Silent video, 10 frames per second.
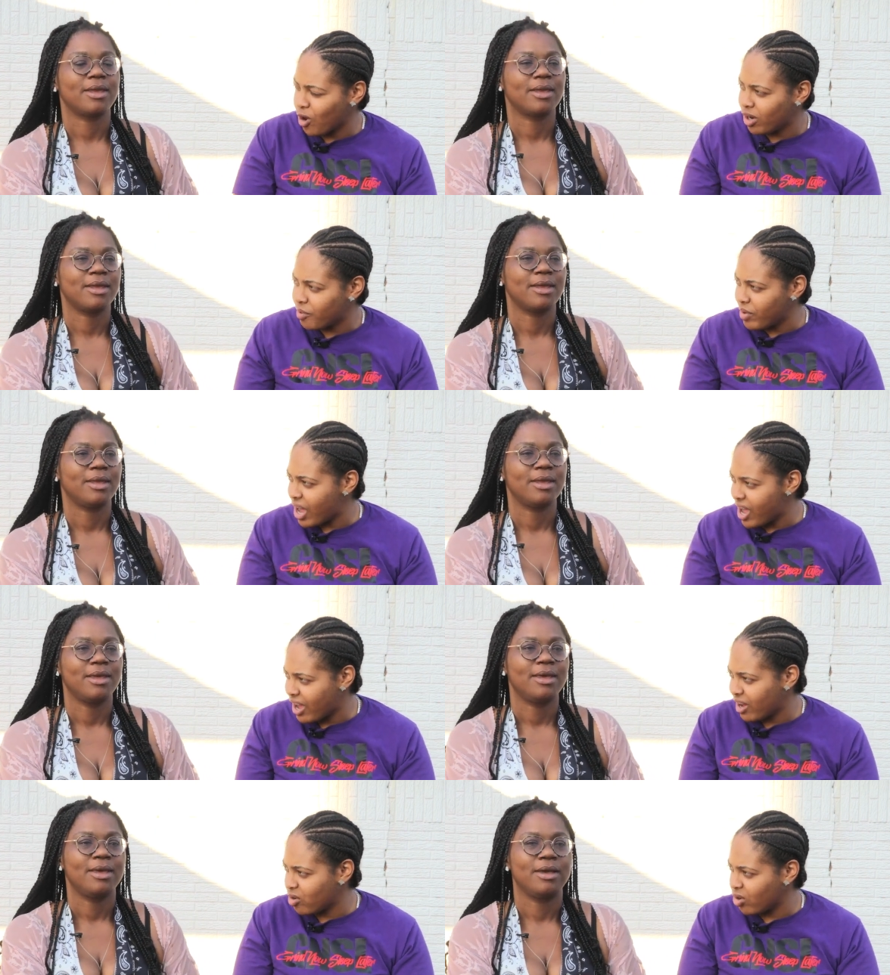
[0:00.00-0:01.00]
Speaker 1: falling
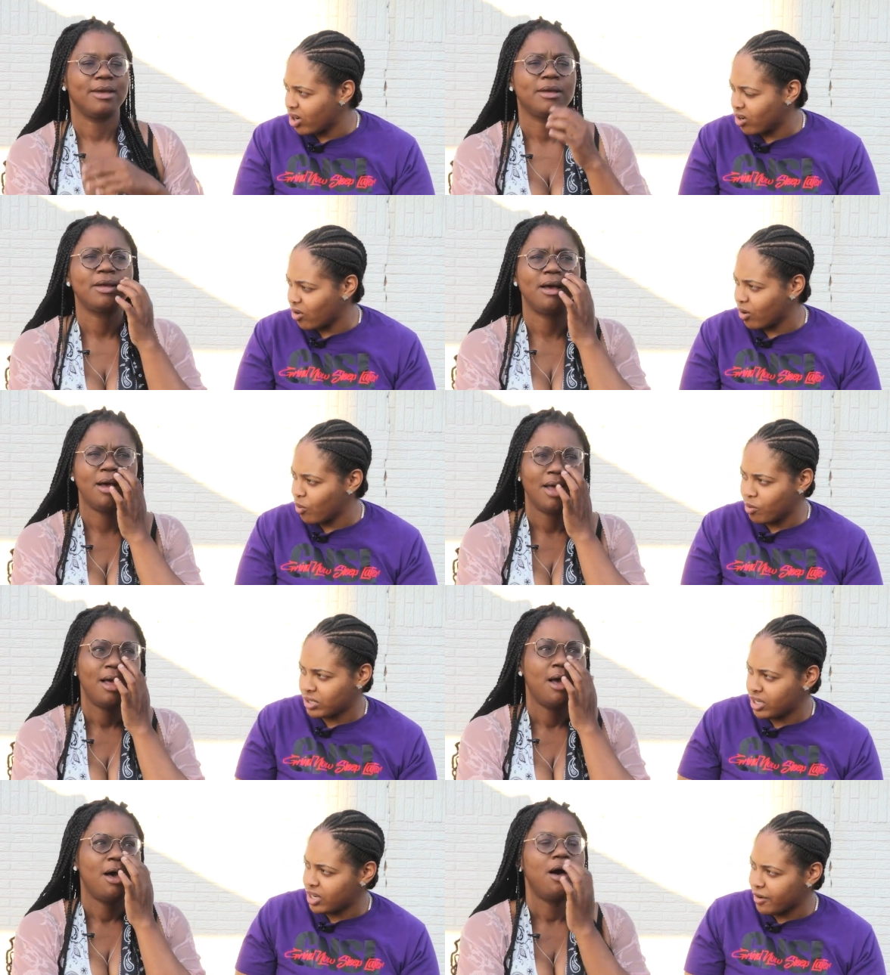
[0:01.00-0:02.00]
behind or, or what
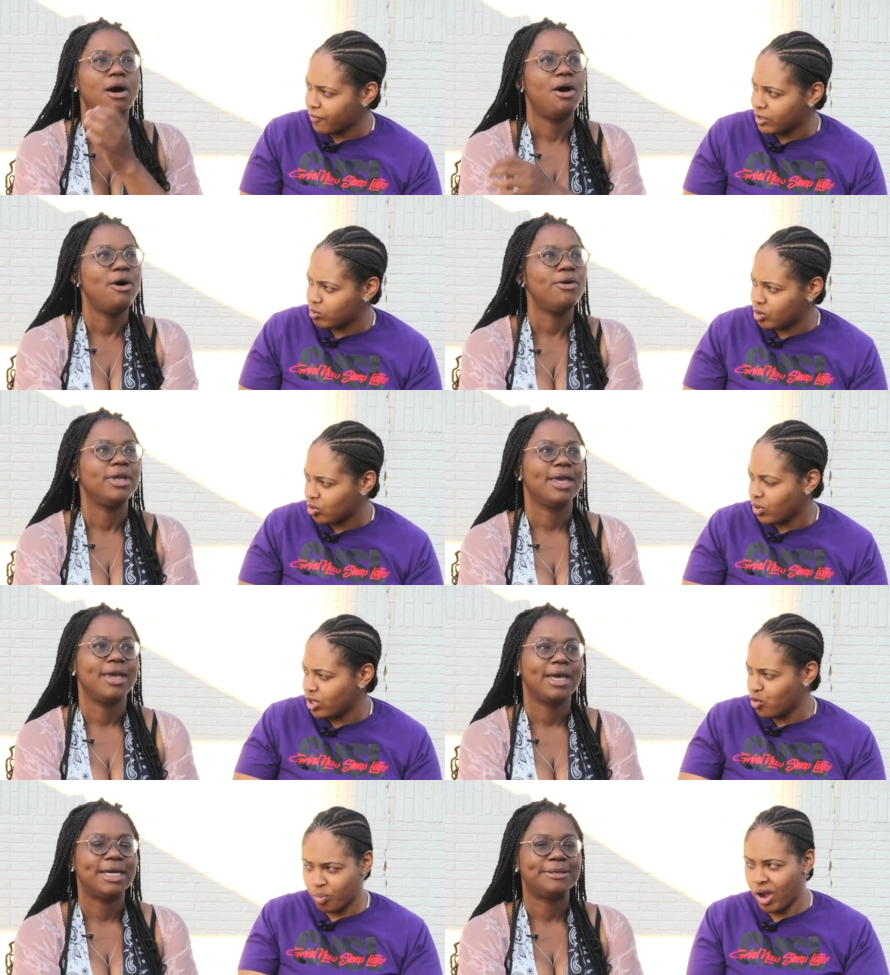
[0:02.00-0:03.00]
was the difference oh, between
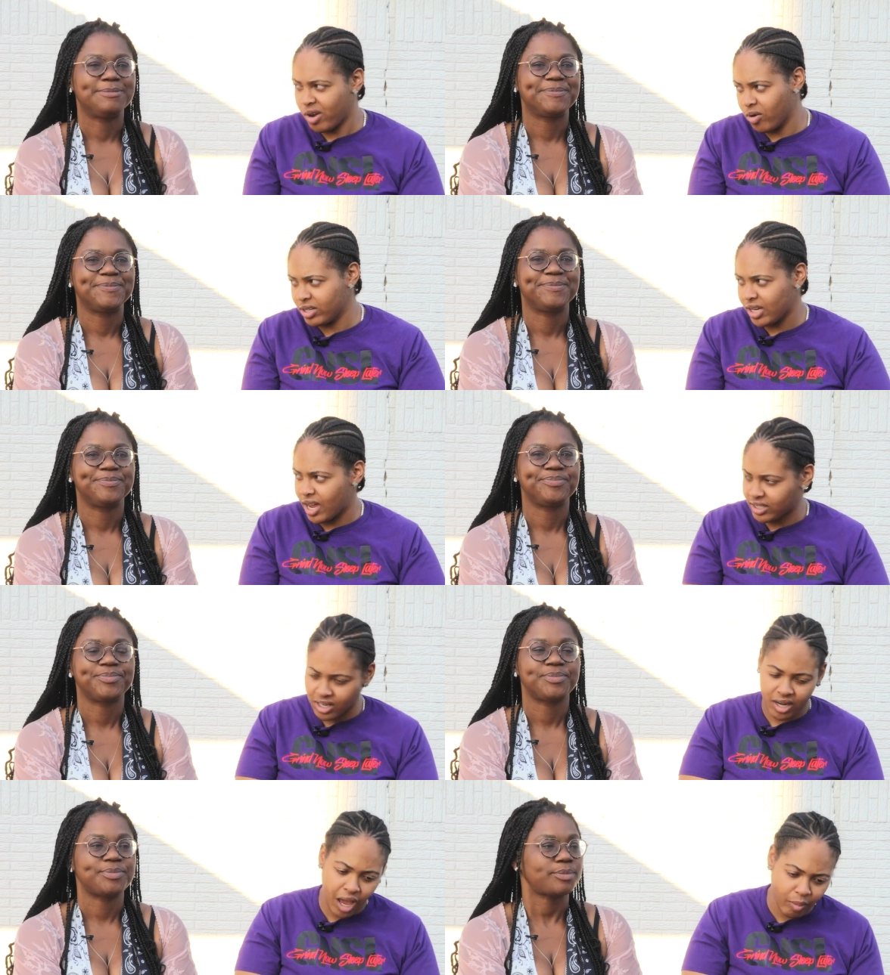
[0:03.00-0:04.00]
yeah.
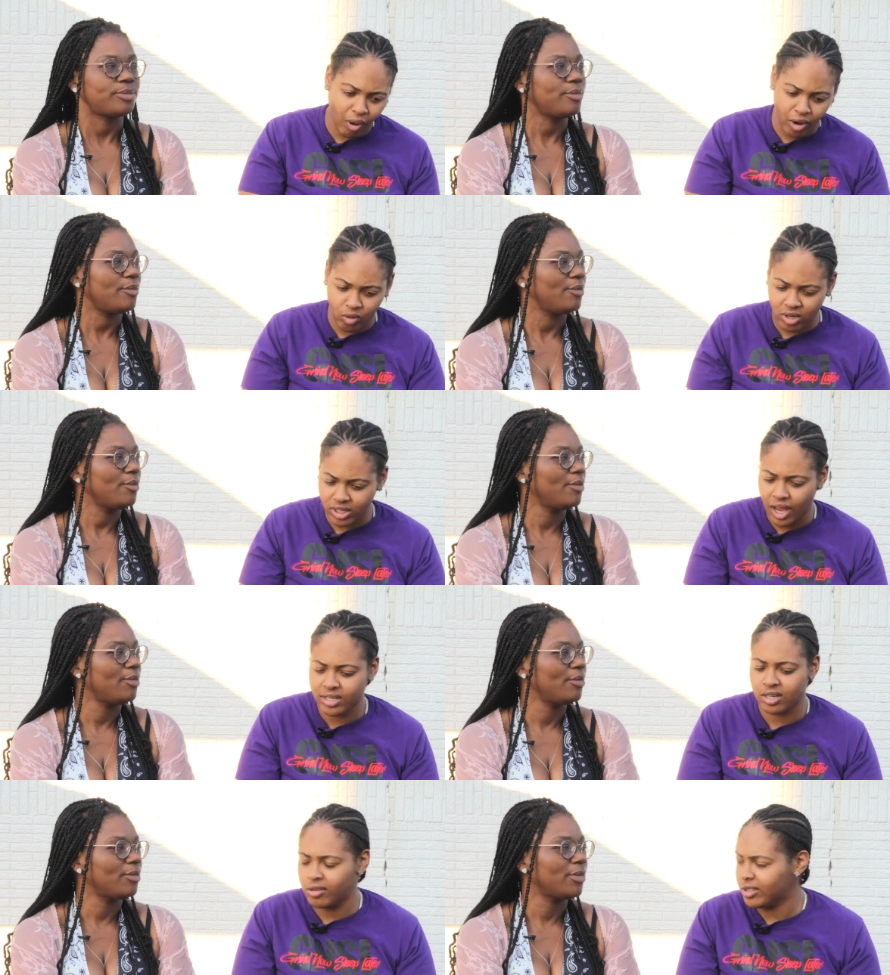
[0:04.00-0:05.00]
prioritizing and not
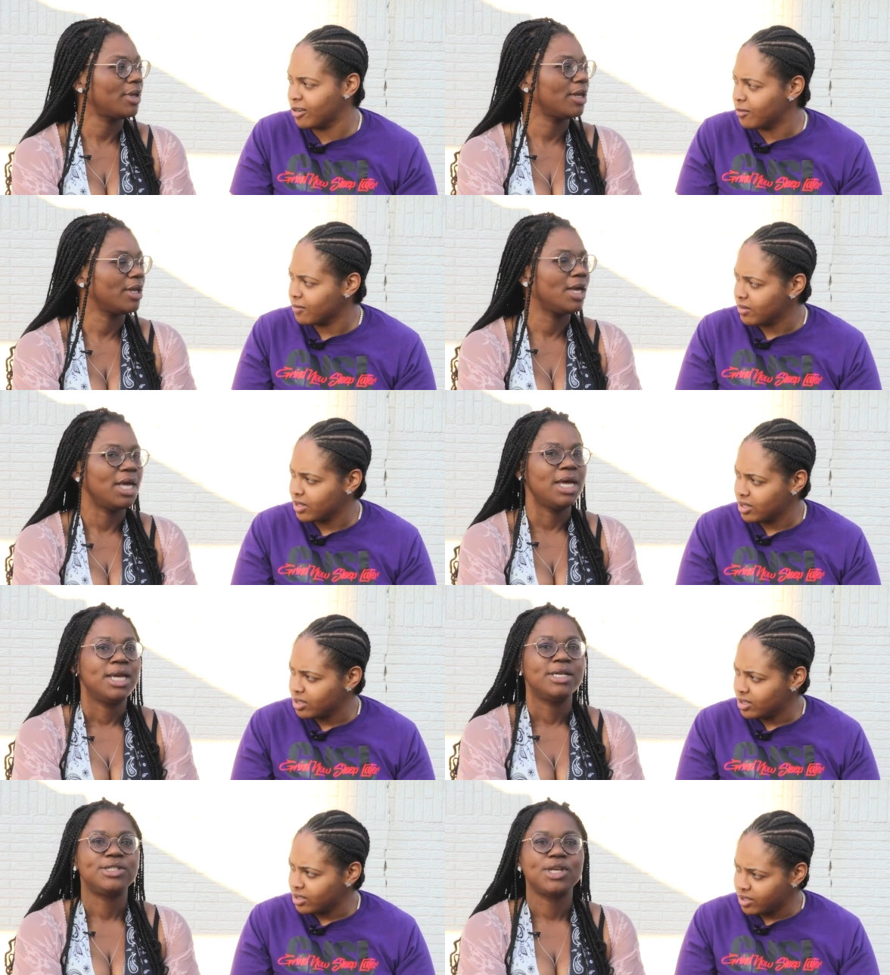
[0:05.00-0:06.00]
prioritizing
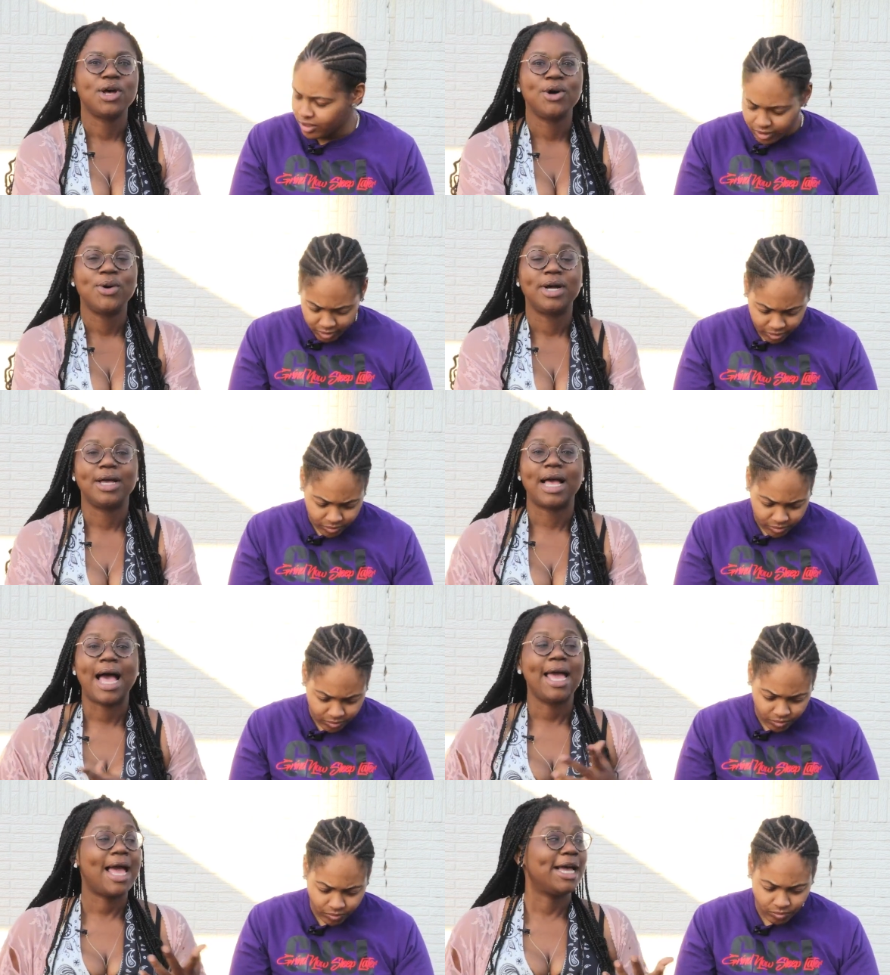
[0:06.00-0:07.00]
Speaker 2: yourself? So
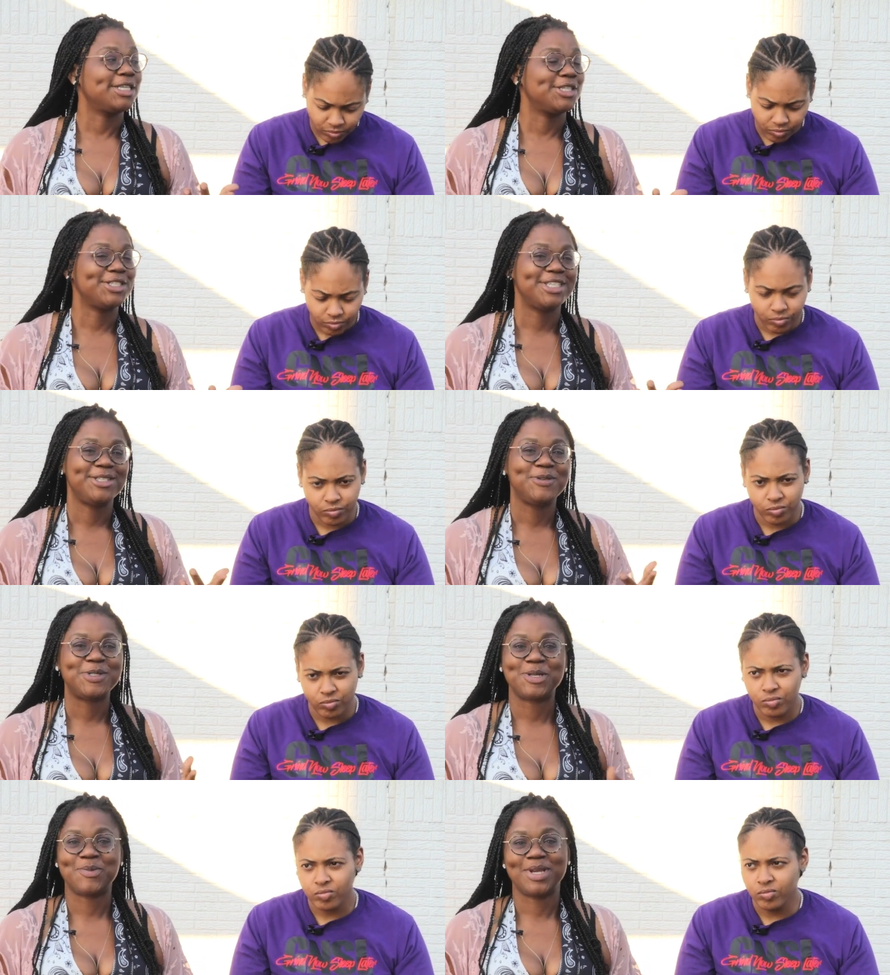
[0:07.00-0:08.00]
I actually
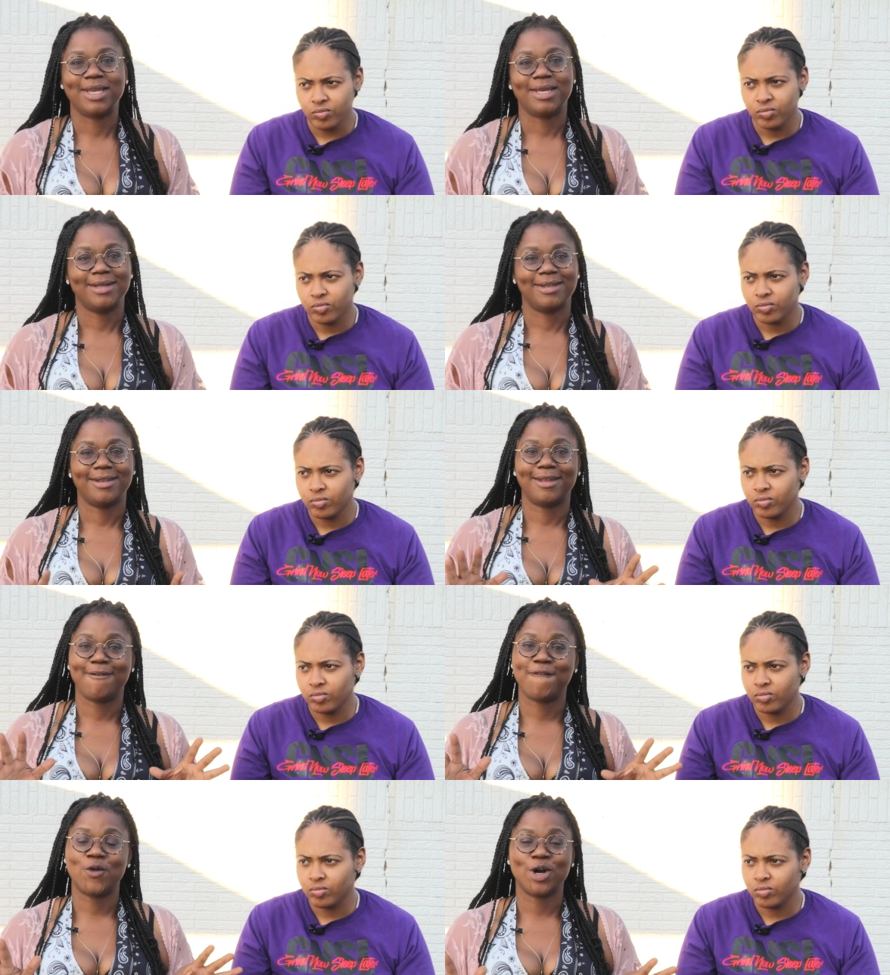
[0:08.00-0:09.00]
used to be
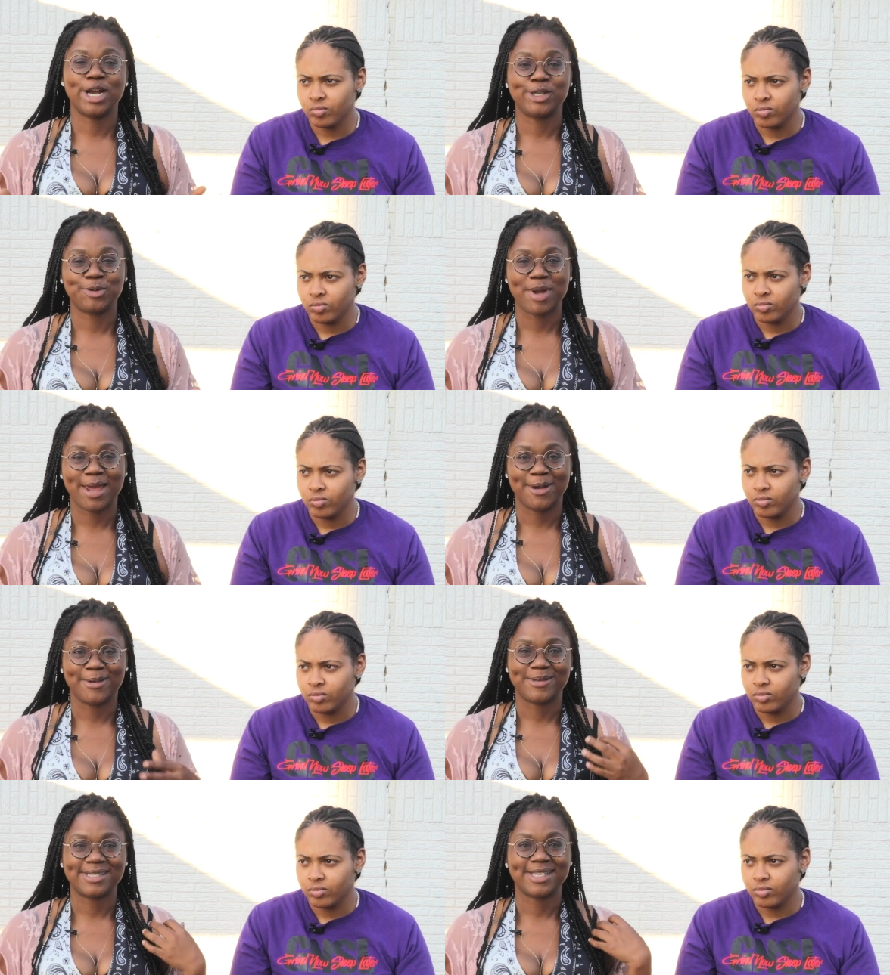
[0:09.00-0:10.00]
400
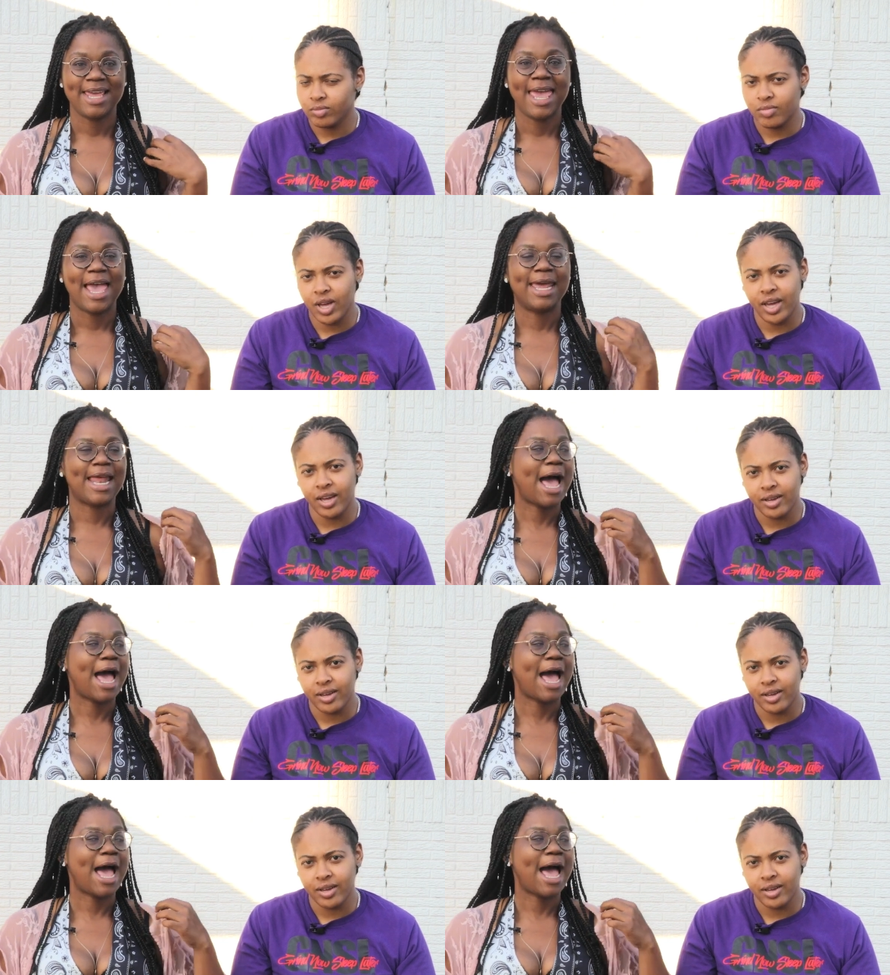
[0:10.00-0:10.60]
pounds Mm. And